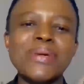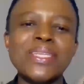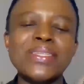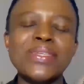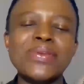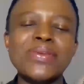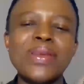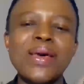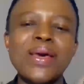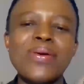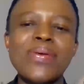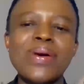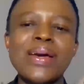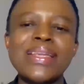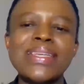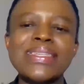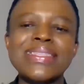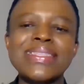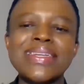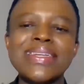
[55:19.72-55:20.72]
particular
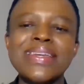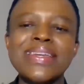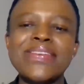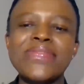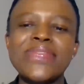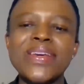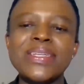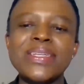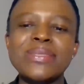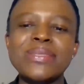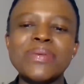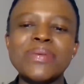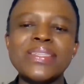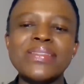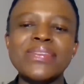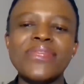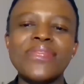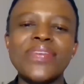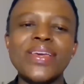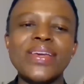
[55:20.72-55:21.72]
one is really very
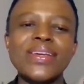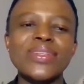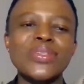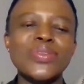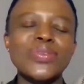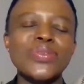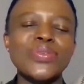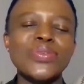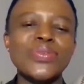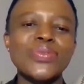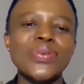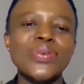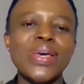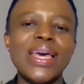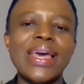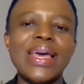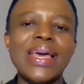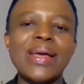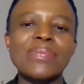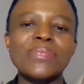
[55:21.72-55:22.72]
specific
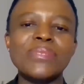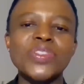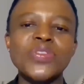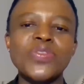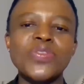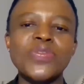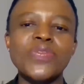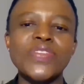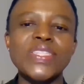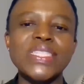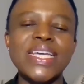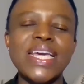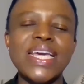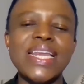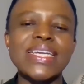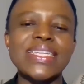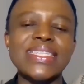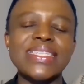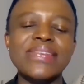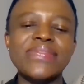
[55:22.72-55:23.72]
to
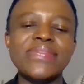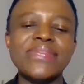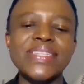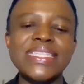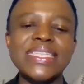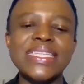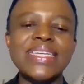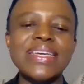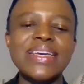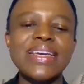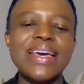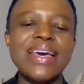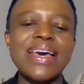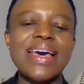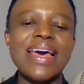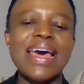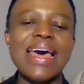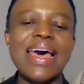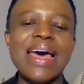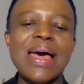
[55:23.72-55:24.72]
physical activity,
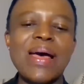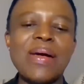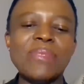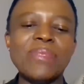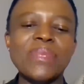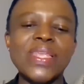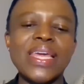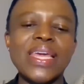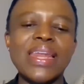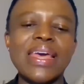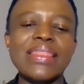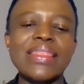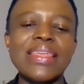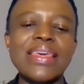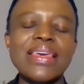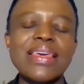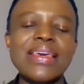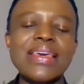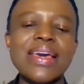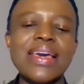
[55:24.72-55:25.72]
and I
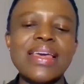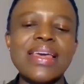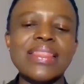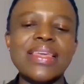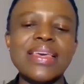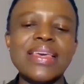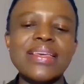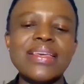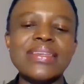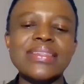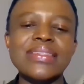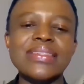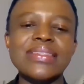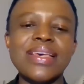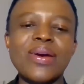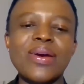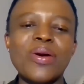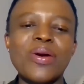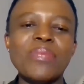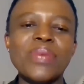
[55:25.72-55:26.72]
think there is
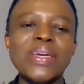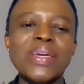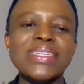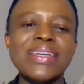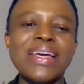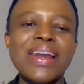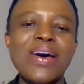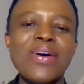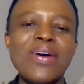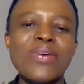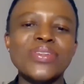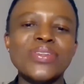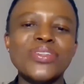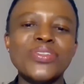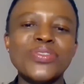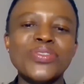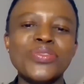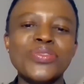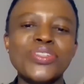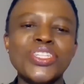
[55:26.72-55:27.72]
a comment around,
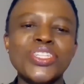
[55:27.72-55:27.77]
you know,